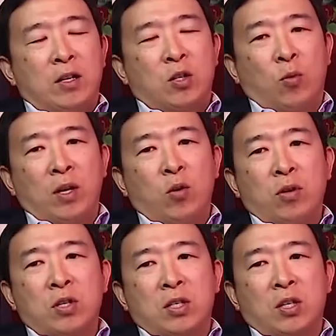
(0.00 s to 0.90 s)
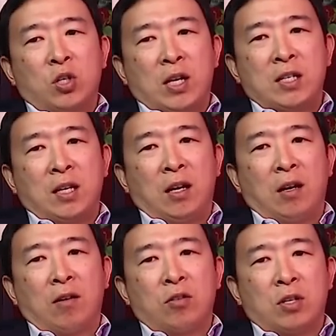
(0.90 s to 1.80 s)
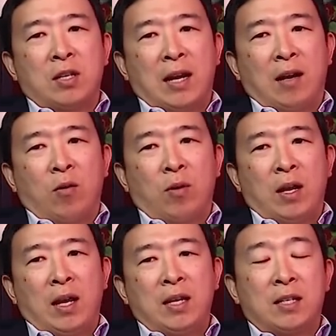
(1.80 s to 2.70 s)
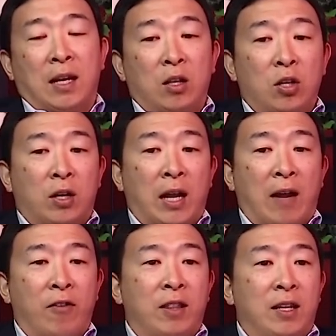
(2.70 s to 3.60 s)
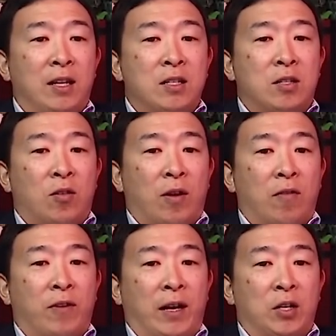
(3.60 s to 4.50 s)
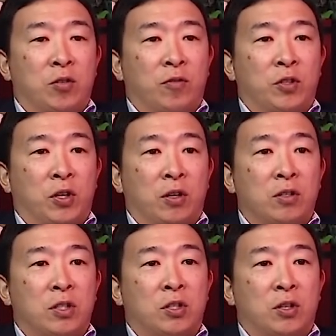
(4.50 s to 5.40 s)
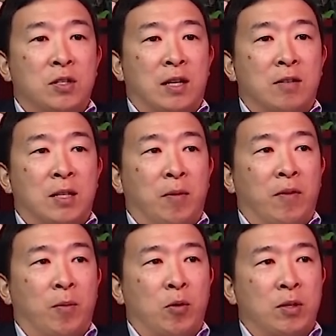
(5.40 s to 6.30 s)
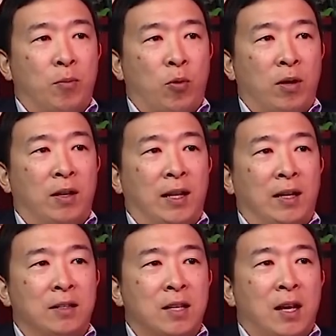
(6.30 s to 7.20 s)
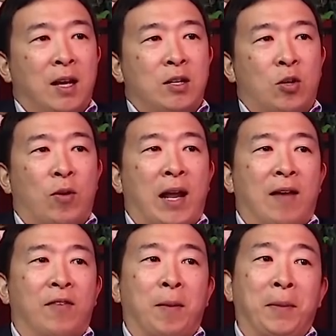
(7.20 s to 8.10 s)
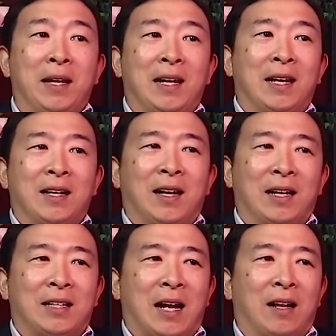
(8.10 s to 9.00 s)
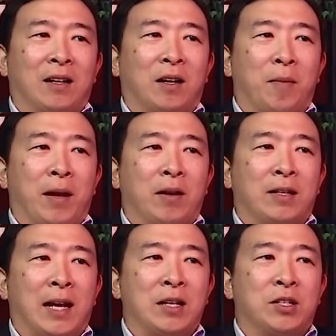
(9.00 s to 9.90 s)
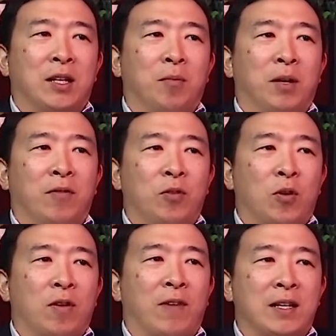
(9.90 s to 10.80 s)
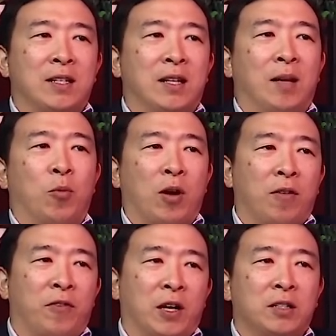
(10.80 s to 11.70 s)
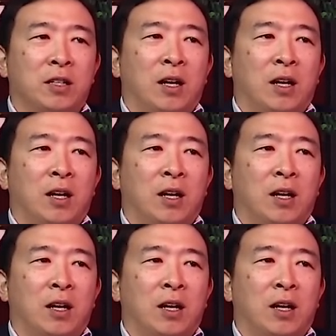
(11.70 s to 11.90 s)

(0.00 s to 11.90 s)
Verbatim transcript: So what you were just suggesting just now is like, look, everything is around financial returns. It turns out some of the most important things don't have an immediate like dollar amount attached to them, but if you don't invest in them, we're all fucked.